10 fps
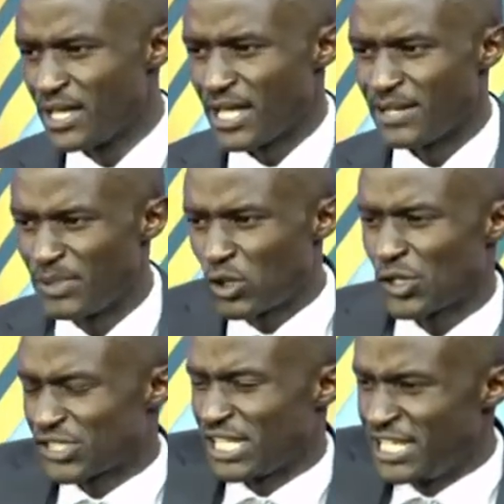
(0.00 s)
And
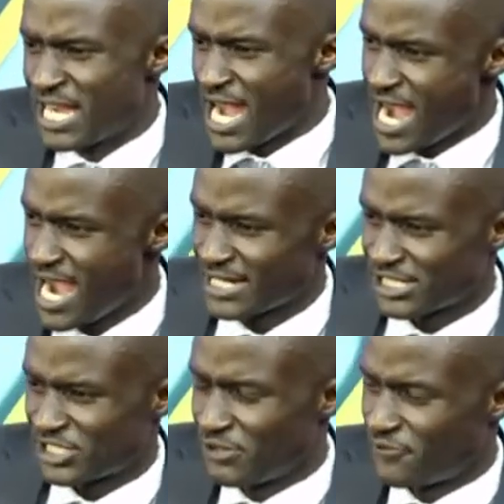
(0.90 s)
because in her heart,
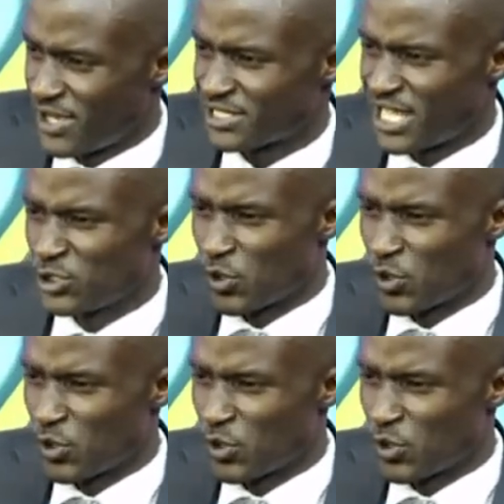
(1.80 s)
she felt that